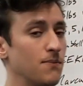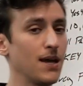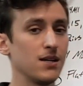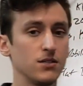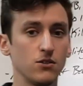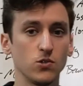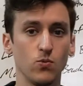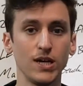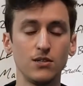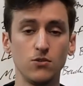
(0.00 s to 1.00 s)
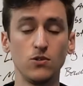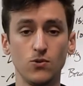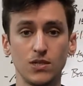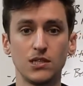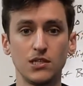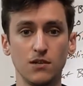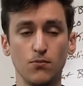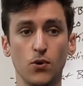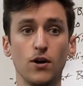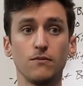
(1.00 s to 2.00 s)
bands, there's way to do assisted
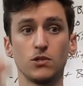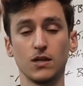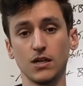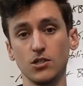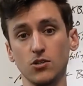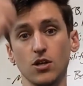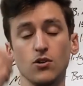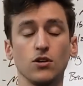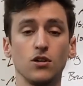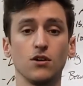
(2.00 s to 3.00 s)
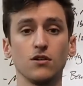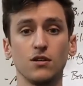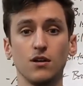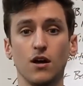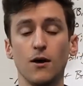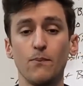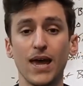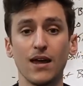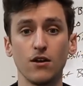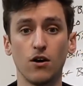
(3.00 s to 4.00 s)
pull-ups because you can hook your
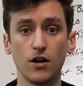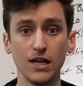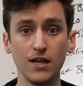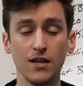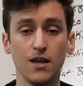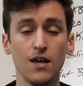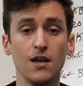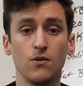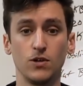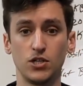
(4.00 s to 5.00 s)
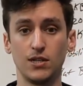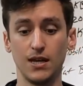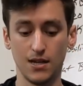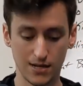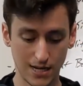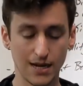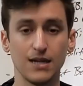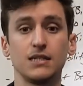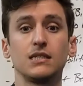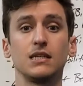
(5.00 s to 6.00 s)
band on it, which then can
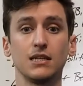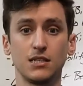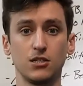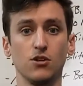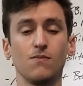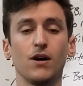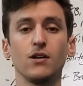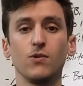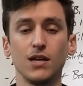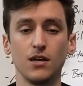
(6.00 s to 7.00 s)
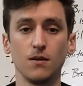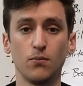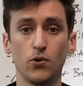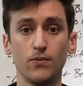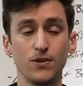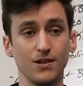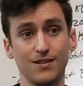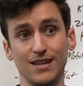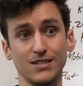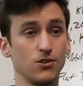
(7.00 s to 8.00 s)
assist your body weight in the pull-up. And
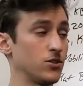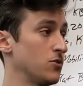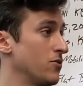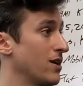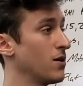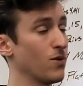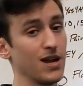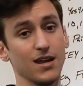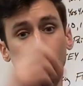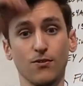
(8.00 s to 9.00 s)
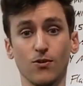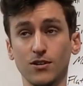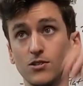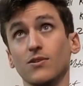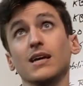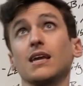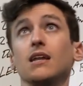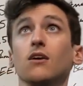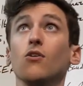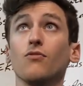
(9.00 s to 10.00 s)
that's also a great way if you want to do like
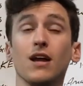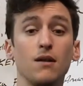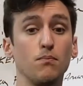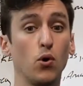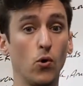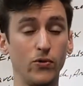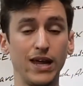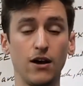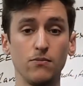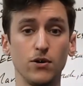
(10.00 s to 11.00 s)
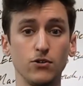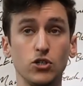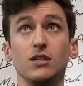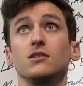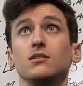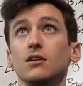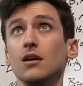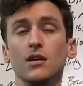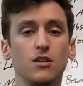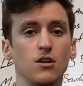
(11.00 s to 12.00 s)
any overhead pull-down motions.
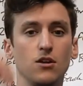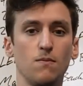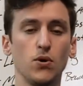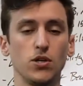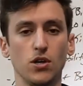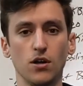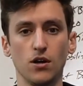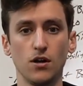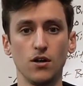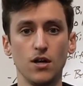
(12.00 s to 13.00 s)
You put your